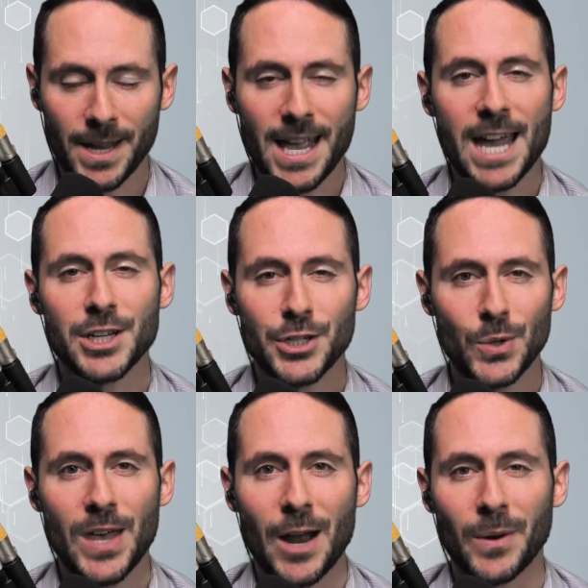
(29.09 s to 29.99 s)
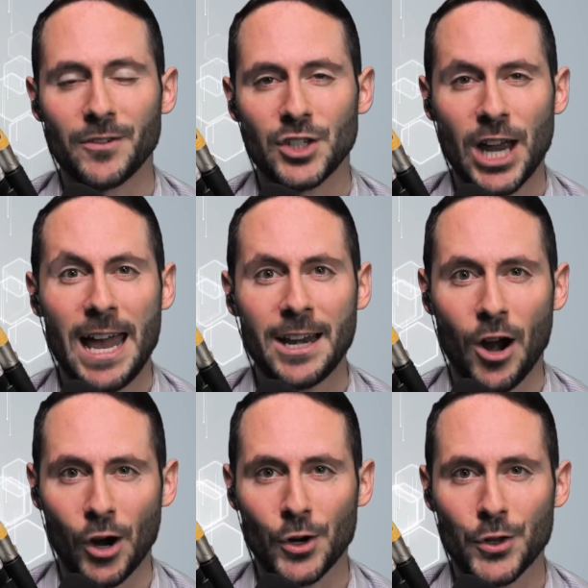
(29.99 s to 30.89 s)
And to do that, we have Chad
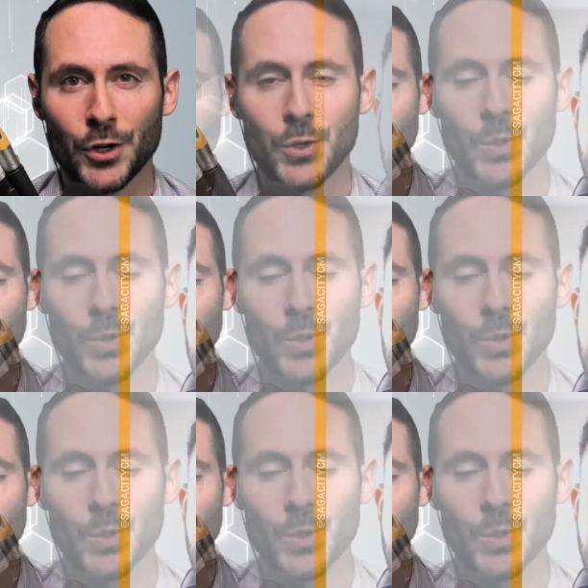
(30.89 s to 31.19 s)
Arthur. You